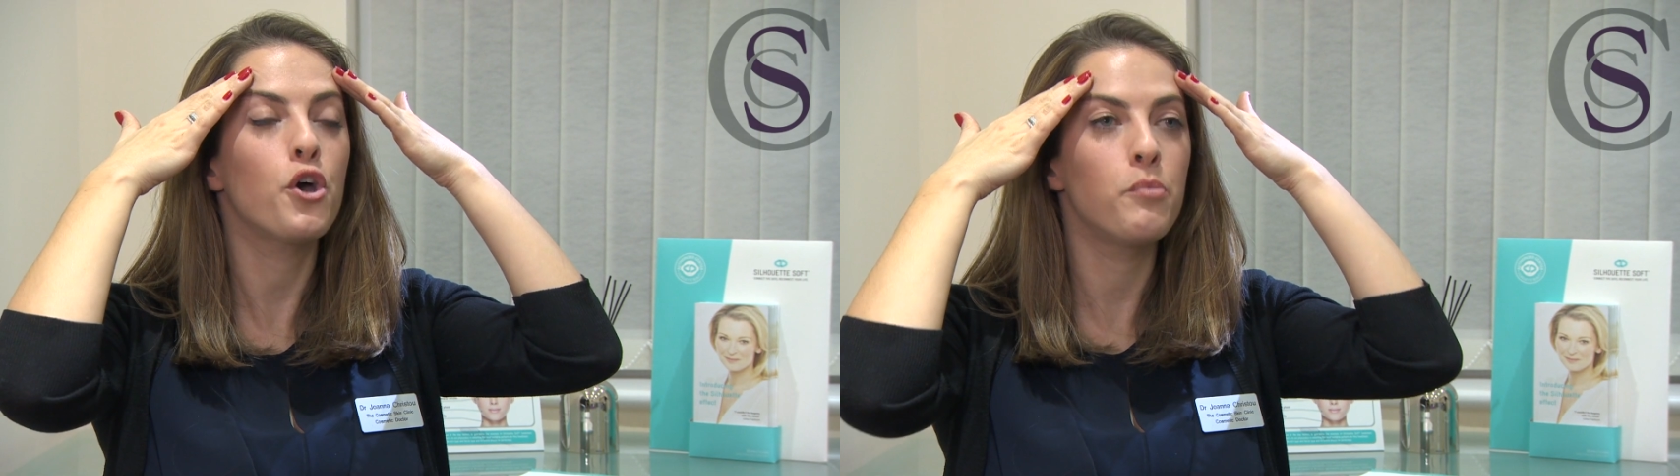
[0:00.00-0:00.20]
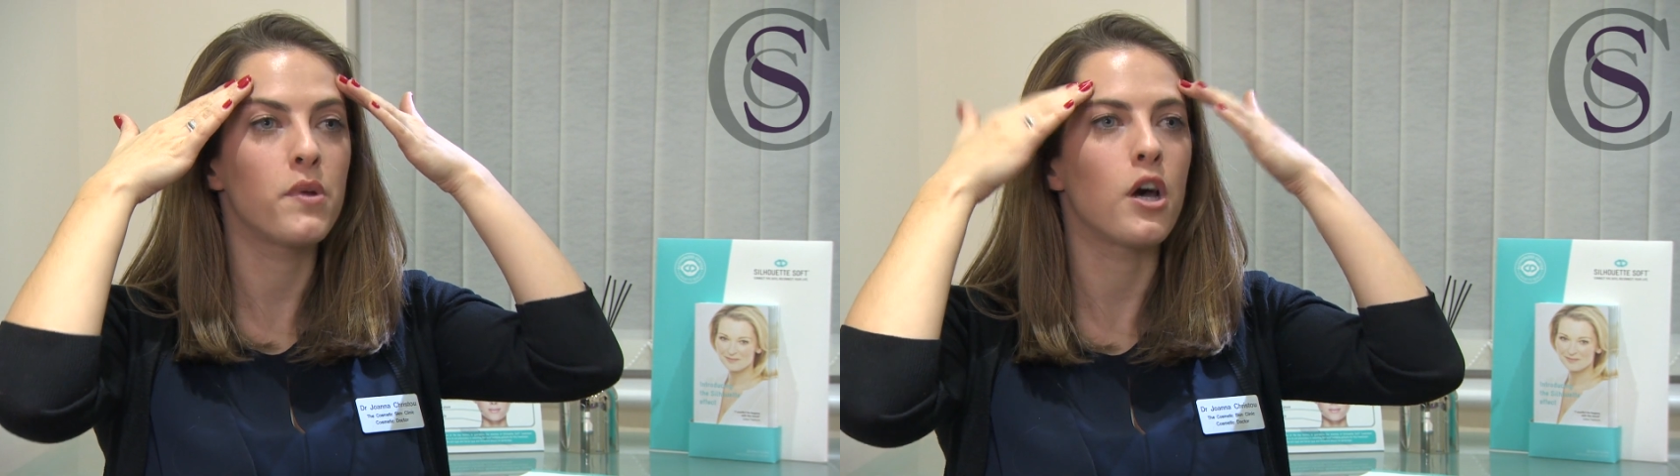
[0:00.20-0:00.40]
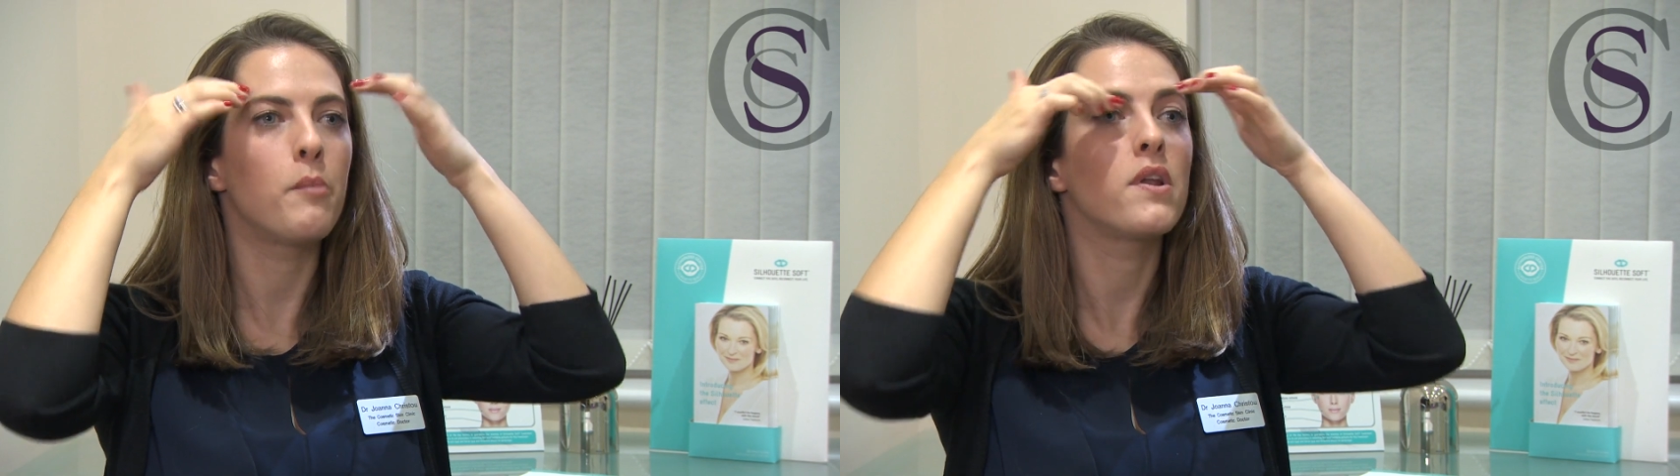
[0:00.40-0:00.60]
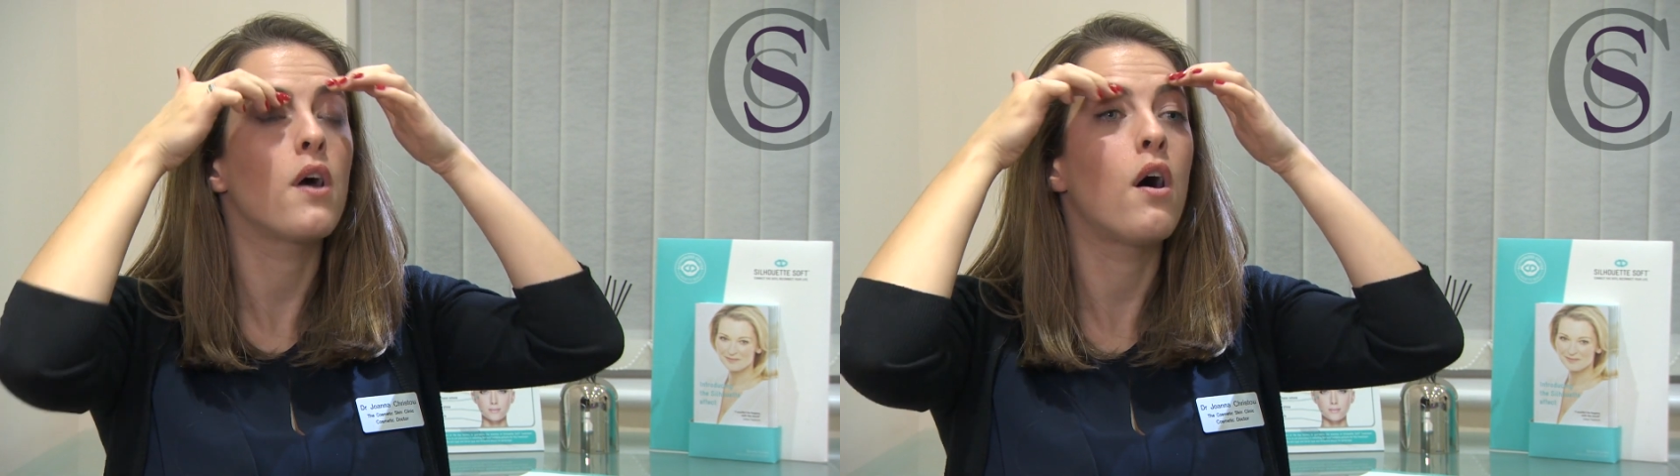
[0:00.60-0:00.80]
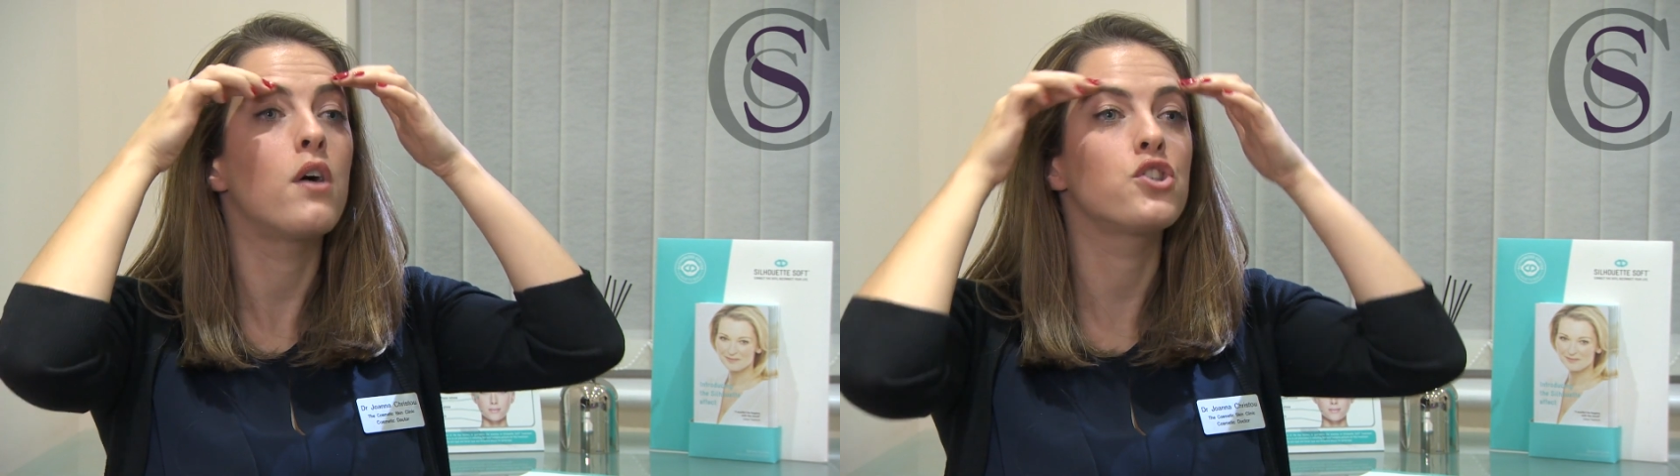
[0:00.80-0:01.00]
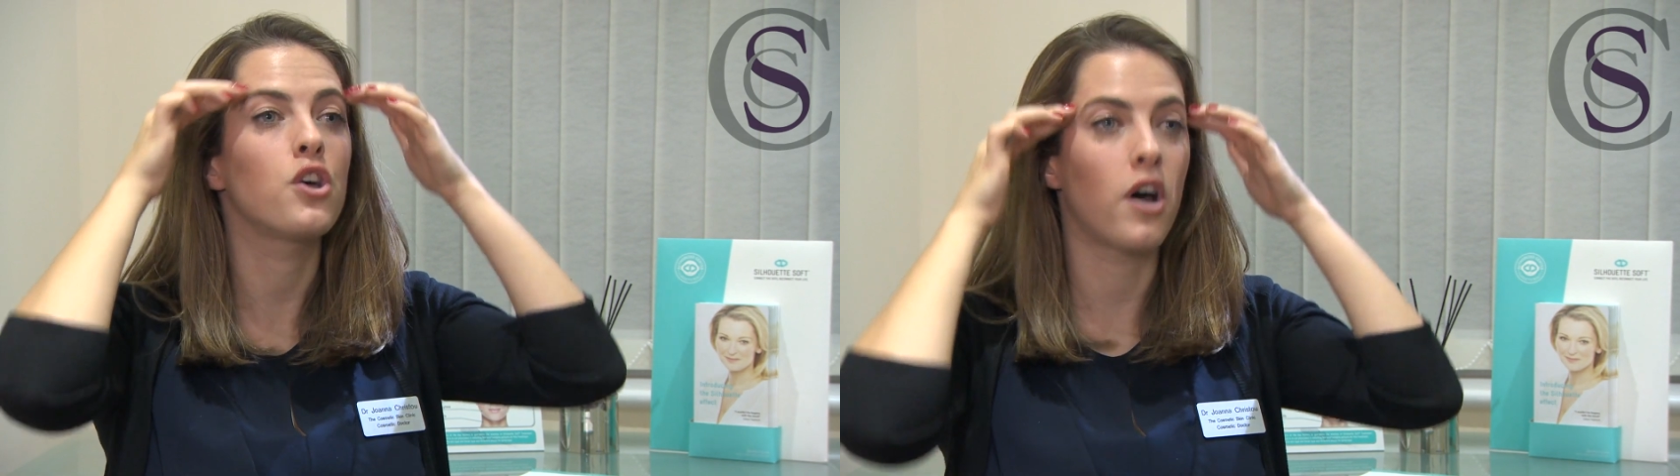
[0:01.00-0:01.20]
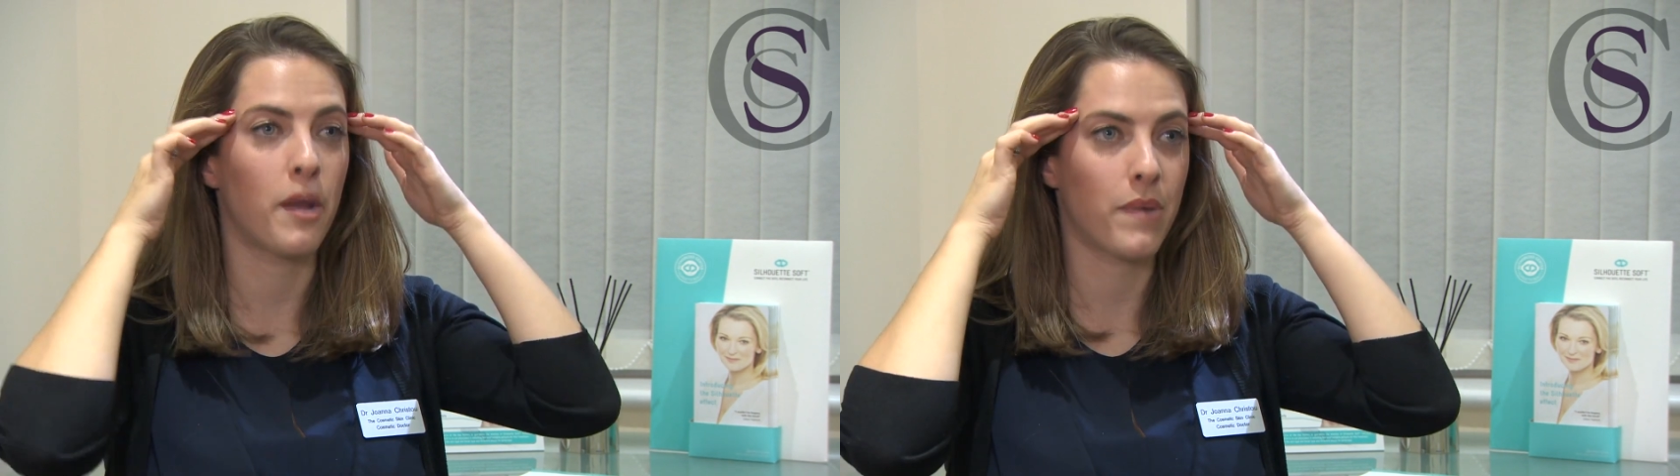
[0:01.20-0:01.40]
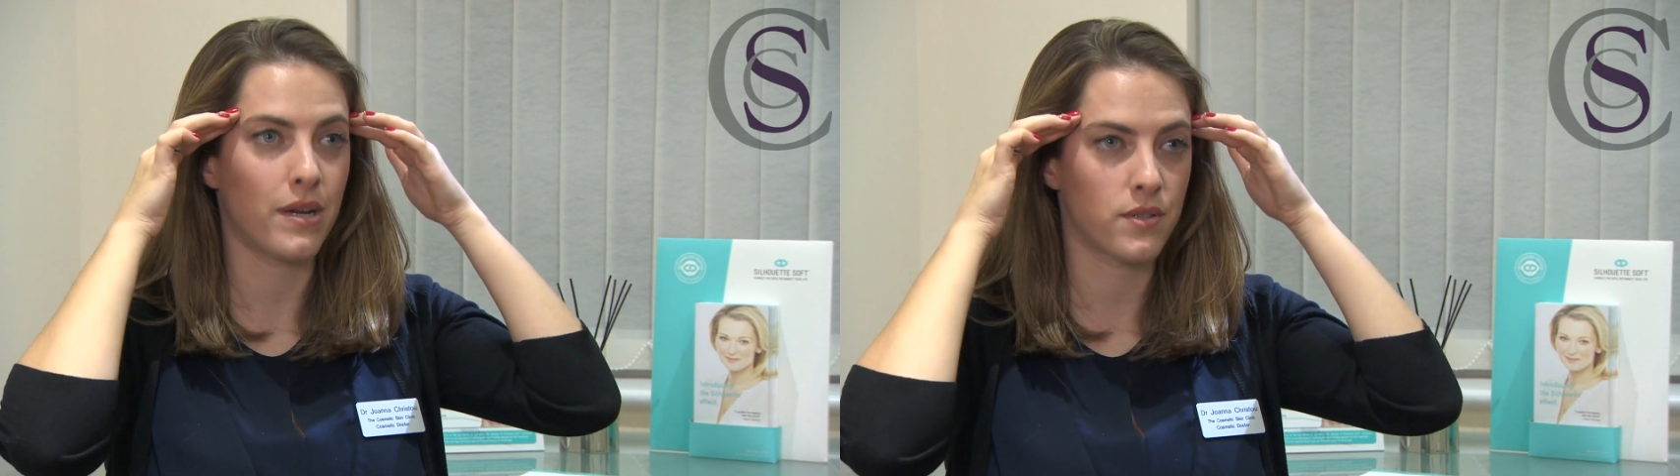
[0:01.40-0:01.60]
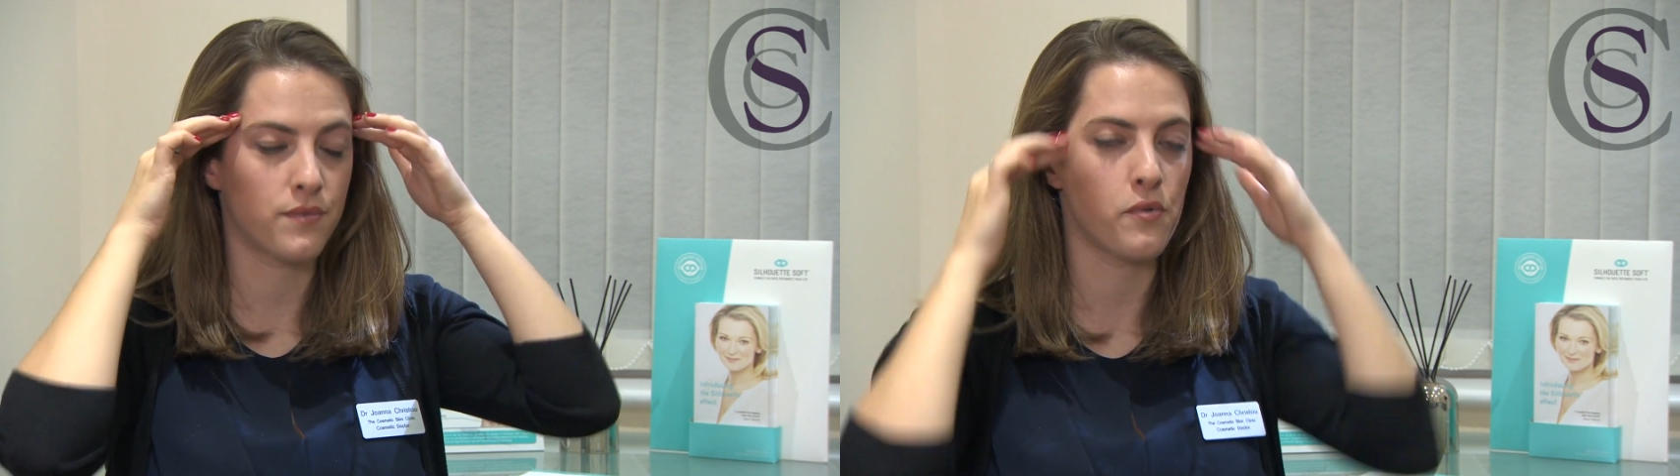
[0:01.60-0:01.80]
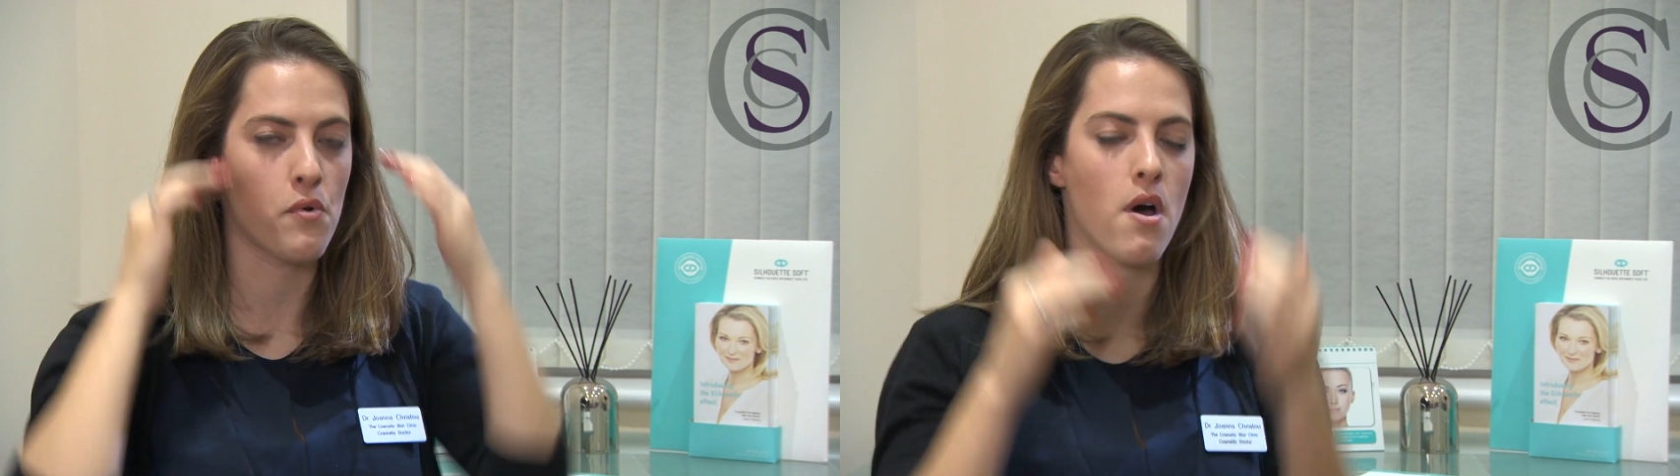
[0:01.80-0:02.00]
open up and arch her eyebrows
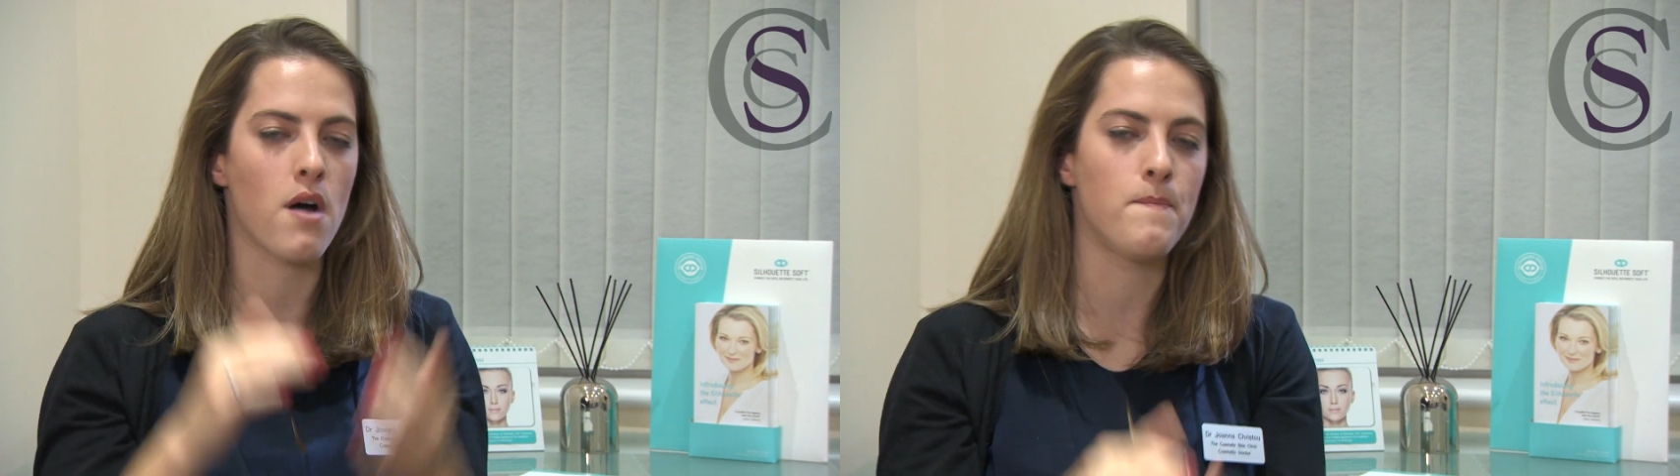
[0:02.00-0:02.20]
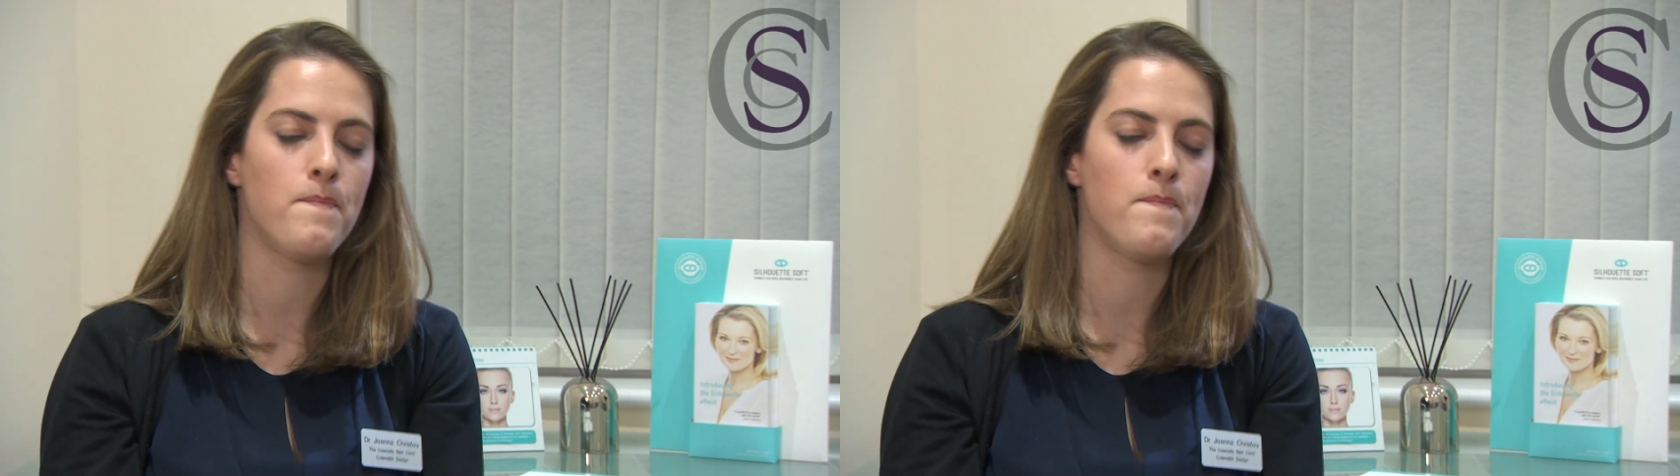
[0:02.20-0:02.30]
for her.